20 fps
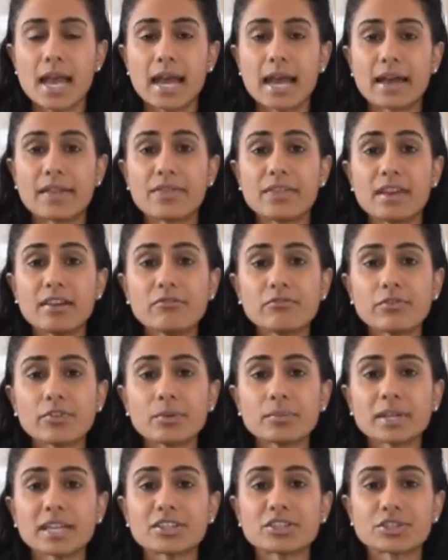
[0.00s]
And then
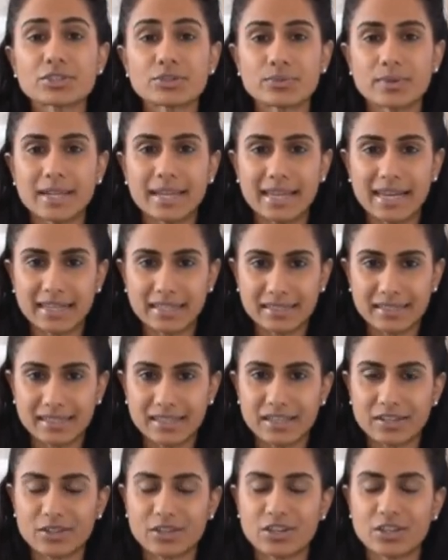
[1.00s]
from here, just
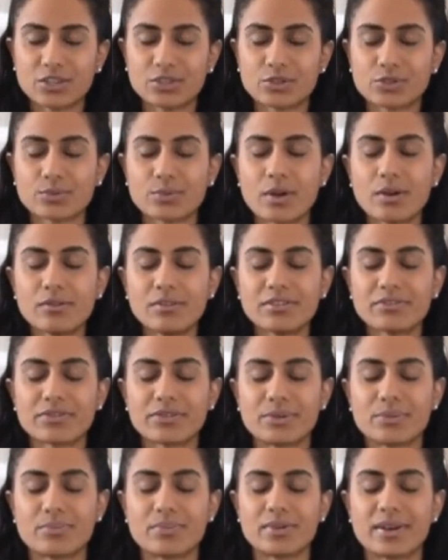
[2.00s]
relaxing the control of
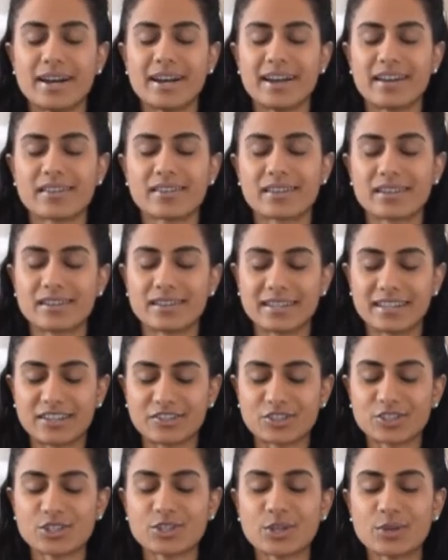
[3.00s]
the breath. And again,
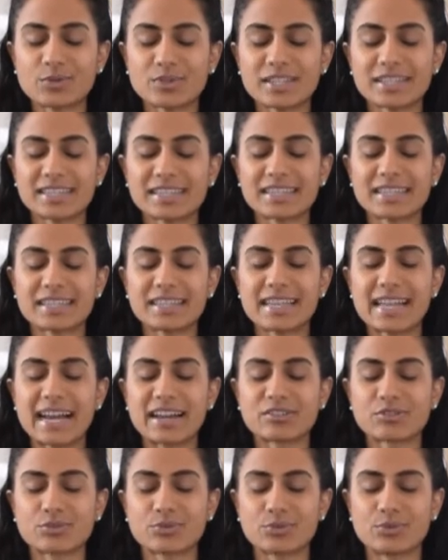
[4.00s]
just notice the
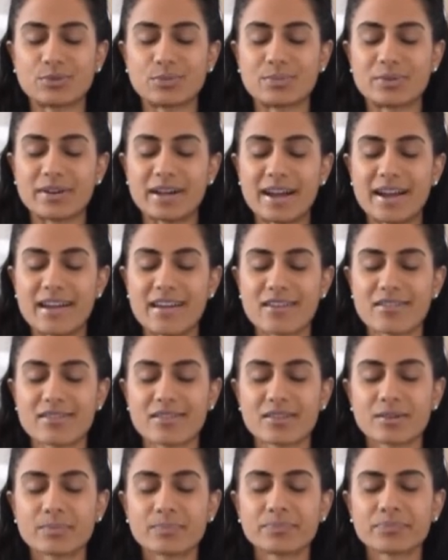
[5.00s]
natural breath.
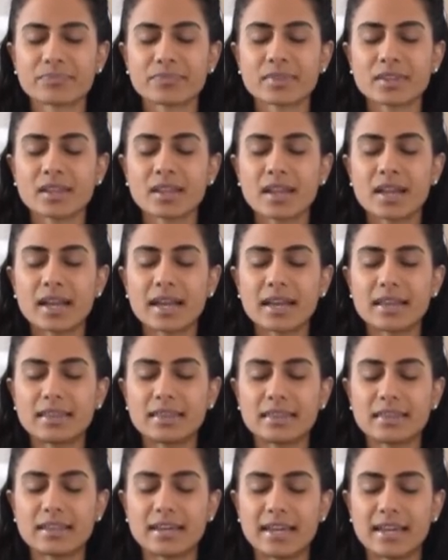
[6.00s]
And
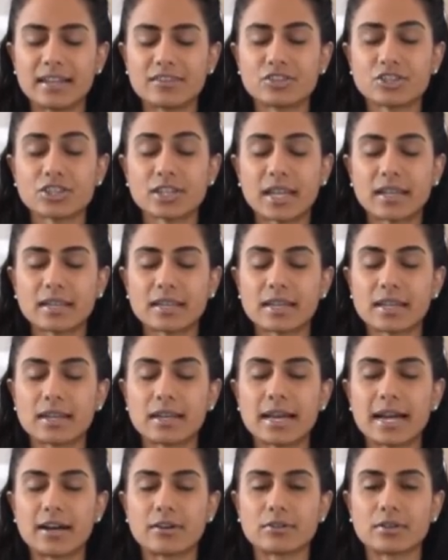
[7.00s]
then gently
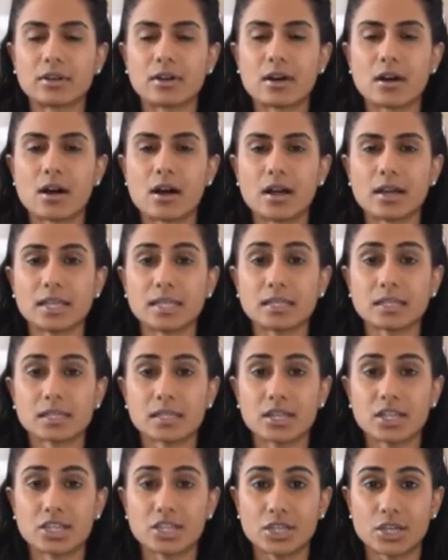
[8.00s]
allow your
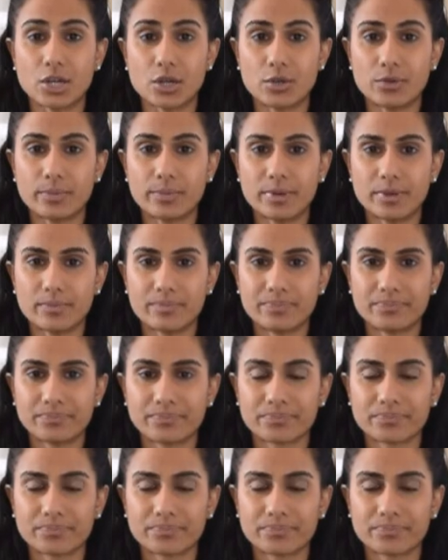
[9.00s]
eyes to open.